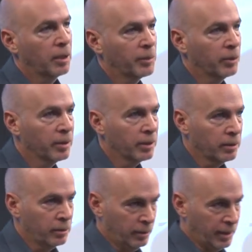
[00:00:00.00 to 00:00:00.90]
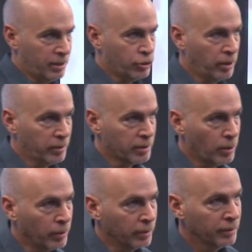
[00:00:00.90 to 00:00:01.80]
might be on the next chair, and
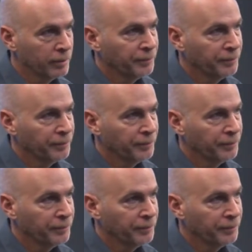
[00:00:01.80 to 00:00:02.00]
so on.